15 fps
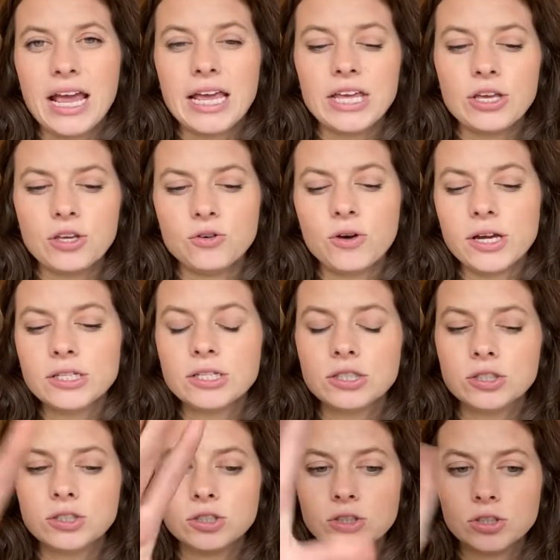you guys,
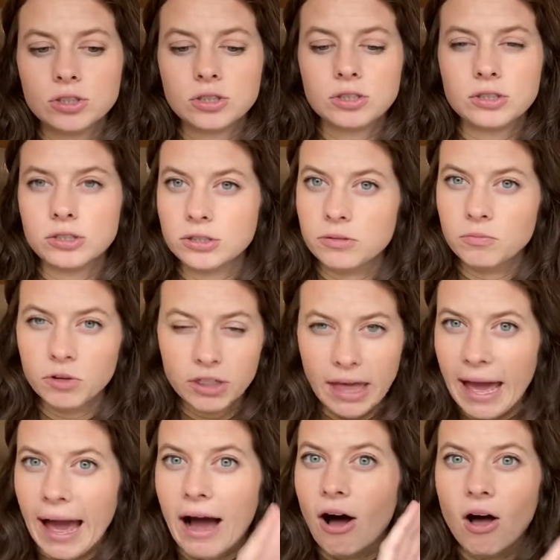with
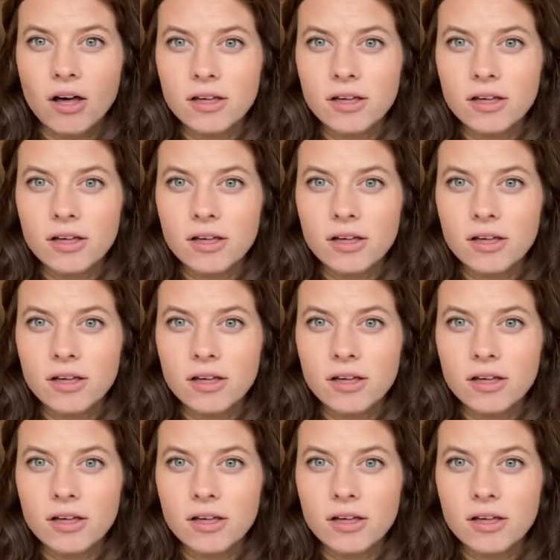all